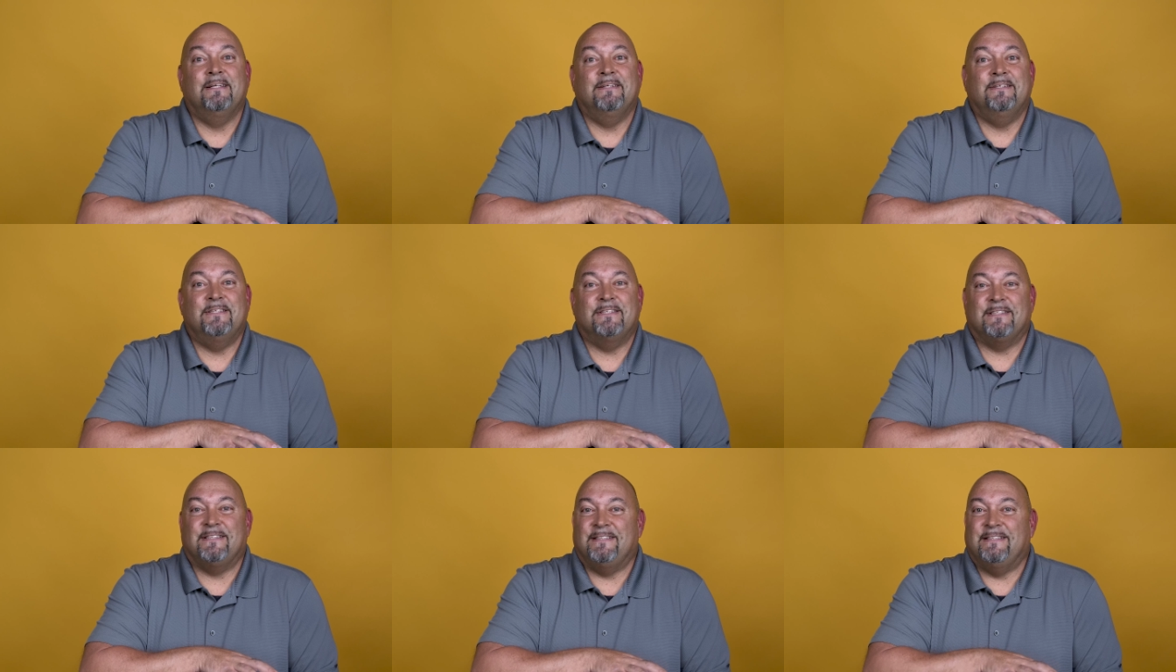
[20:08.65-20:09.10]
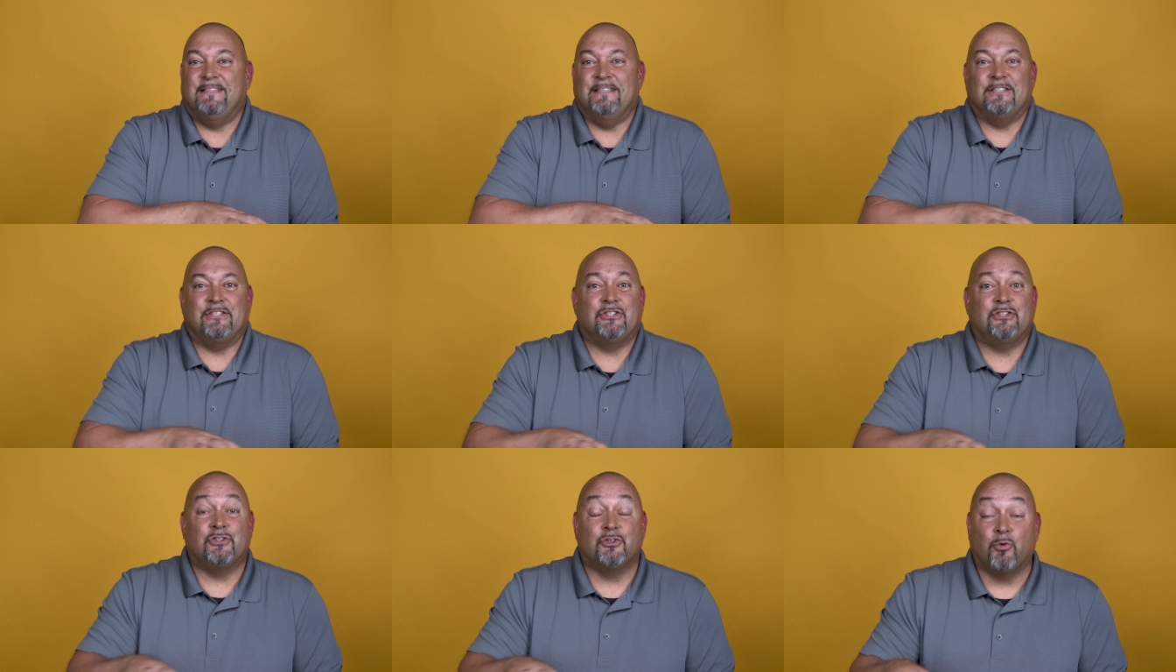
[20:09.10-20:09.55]
just
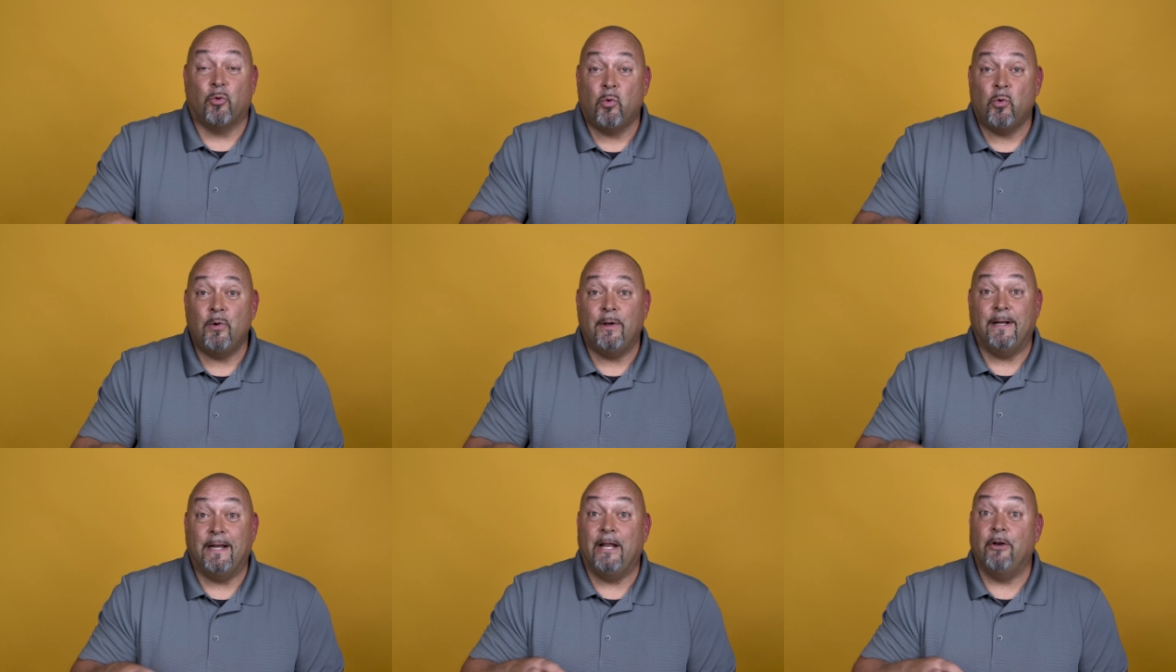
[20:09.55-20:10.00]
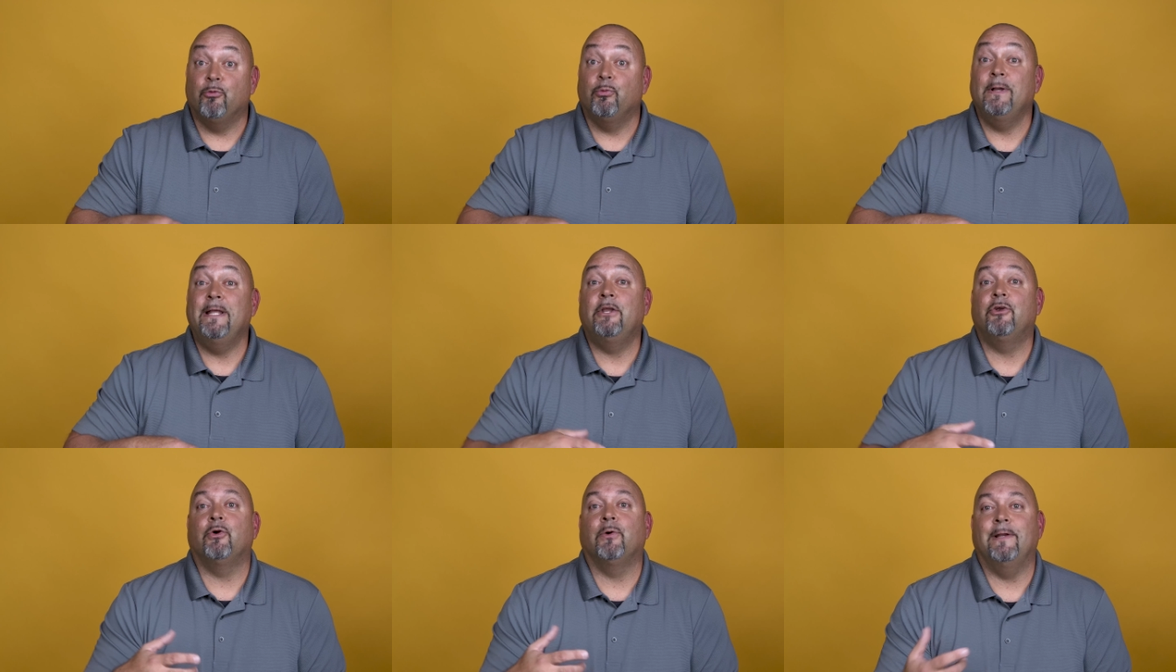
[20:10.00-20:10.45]
destroyed and
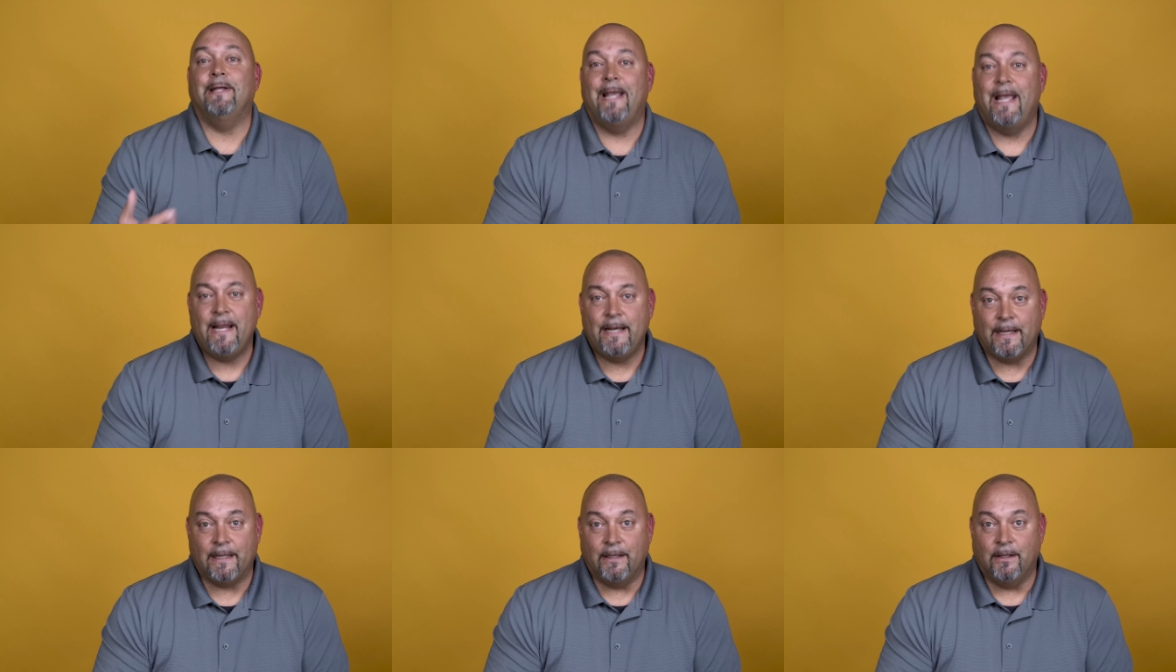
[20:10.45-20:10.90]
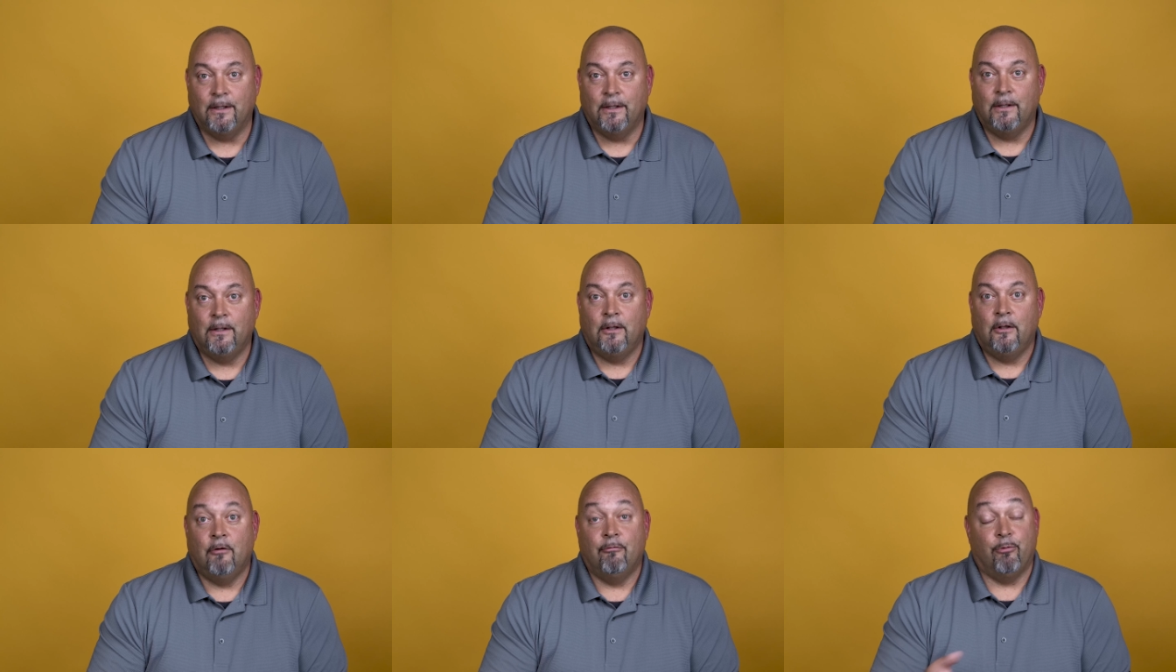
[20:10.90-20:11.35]
recreated
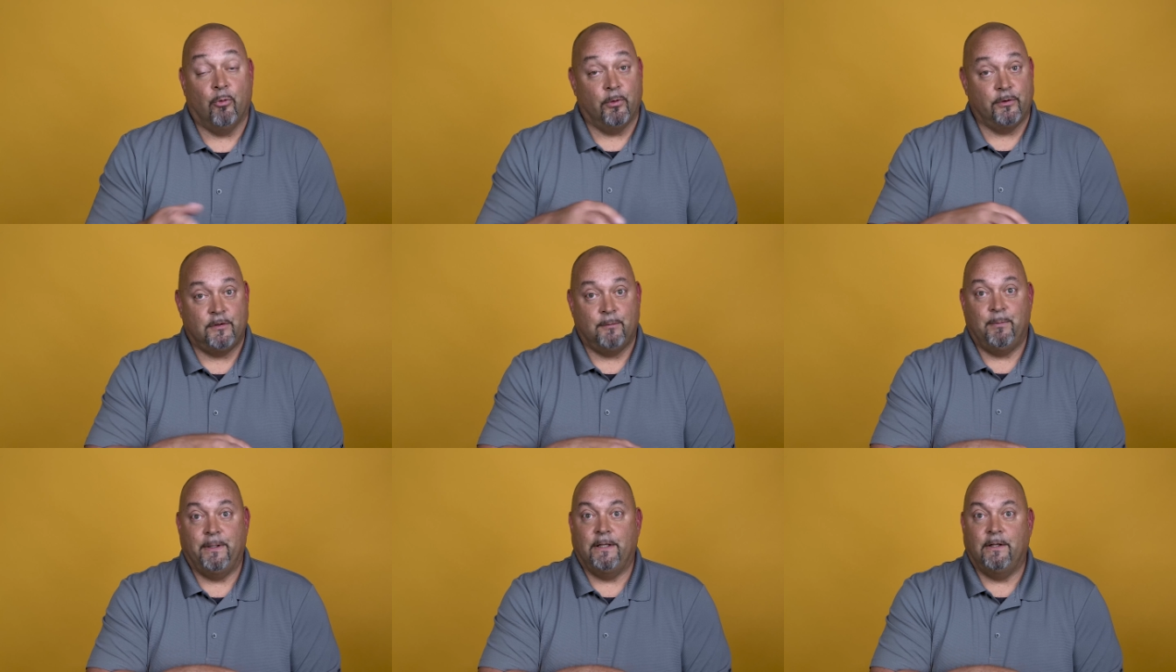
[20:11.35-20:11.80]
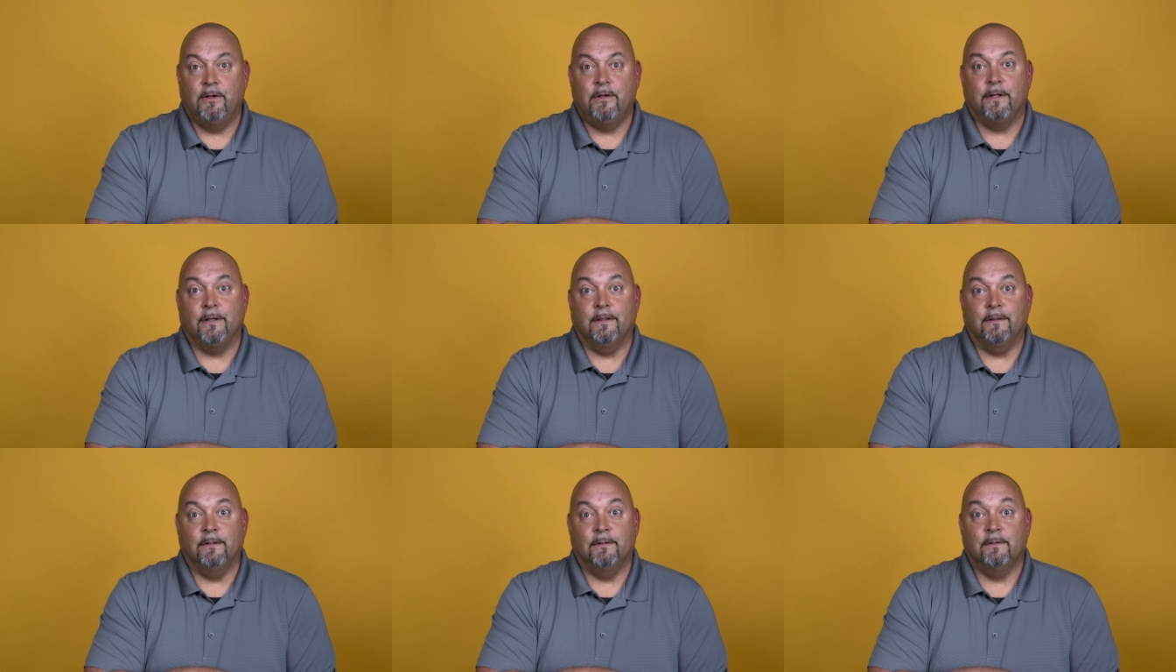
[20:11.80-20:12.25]
for it to be
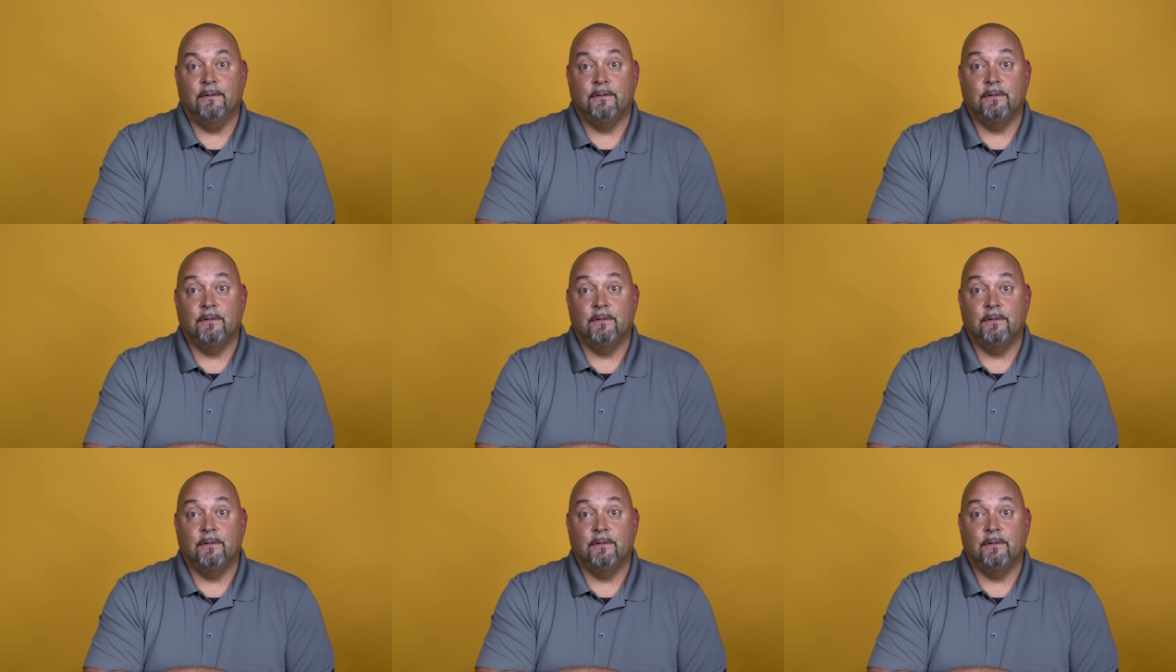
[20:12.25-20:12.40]
good.